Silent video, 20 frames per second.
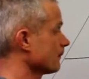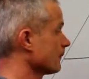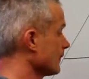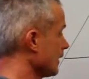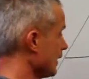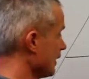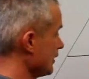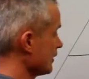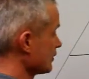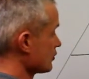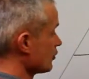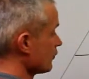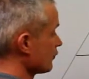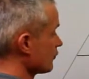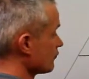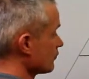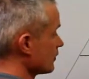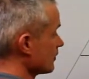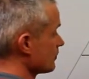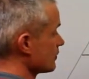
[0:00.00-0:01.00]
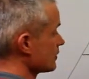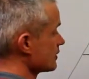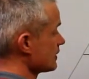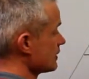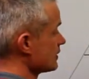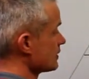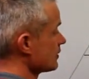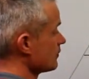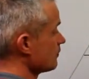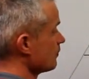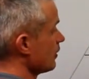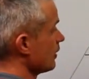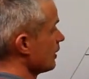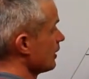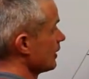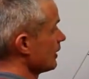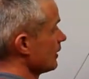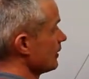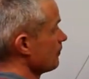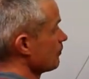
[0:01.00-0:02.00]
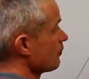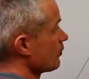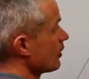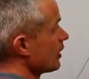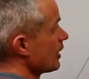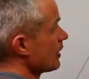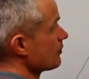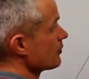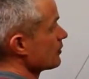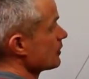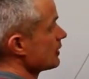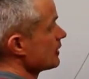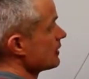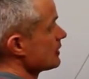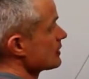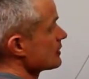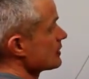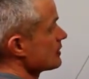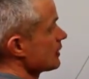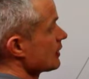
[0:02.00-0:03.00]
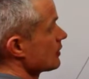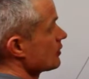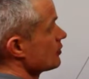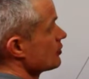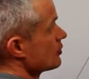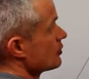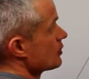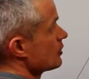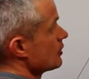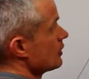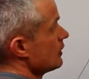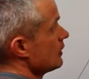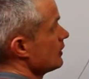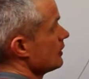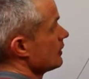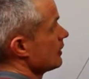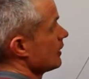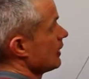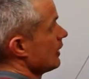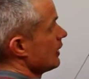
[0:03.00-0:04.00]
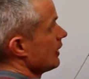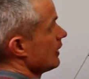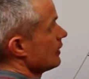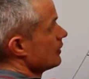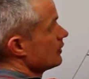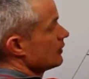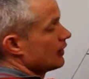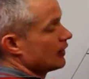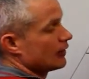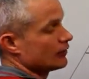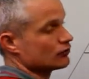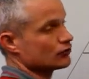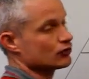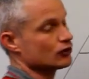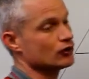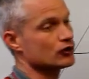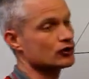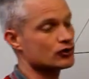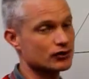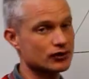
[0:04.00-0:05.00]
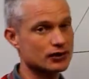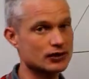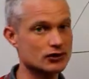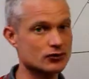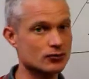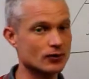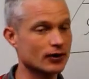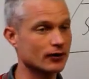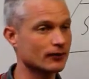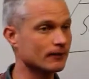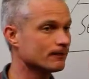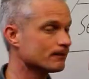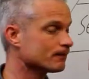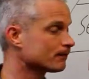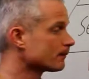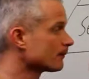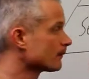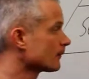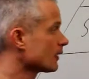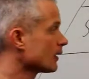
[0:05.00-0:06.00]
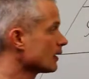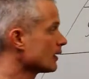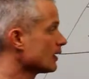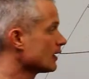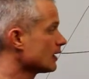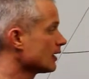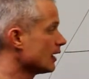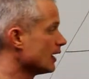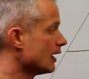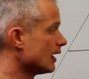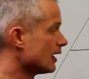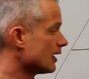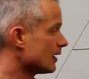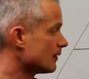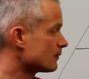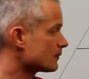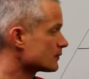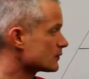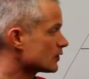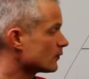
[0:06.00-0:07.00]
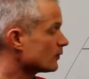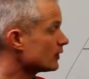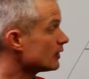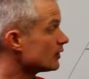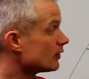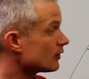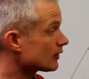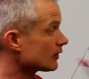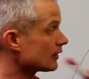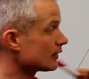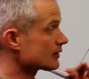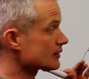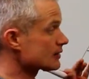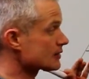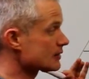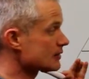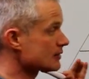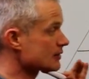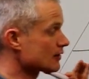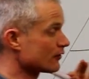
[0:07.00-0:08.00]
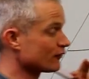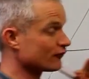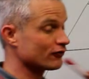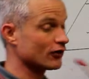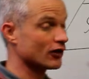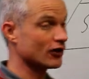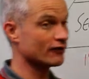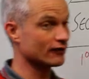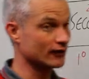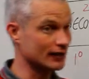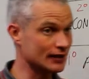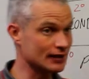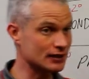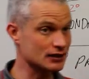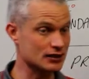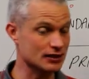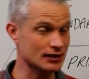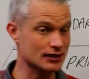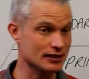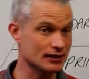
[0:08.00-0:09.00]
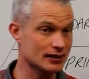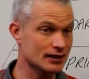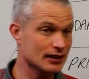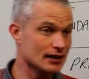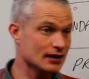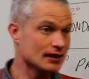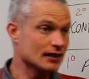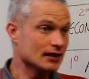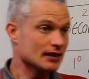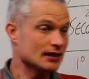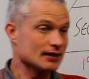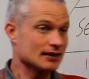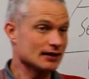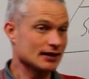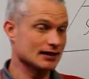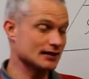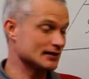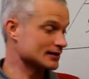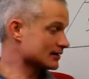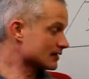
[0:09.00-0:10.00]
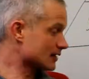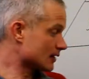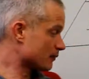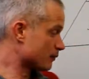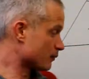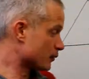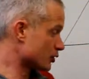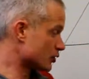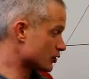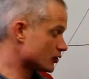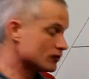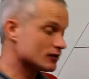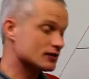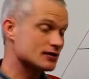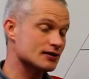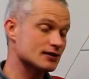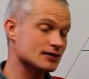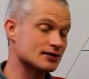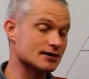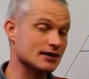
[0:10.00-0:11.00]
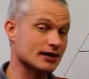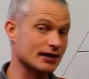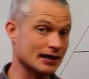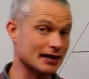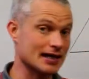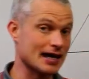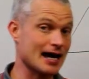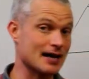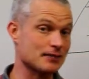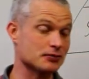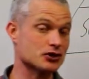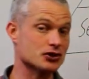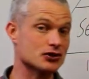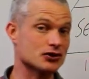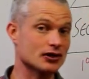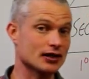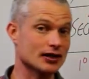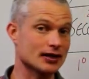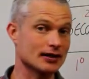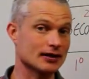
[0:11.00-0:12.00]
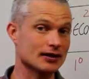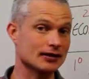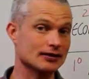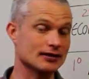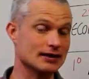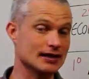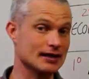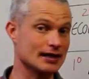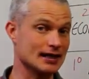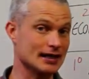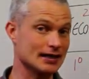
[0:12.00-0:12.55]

And it's often represented by primary, secondary and tertiary as well. So when you look at the flow of energy, It's the producers that are capturing the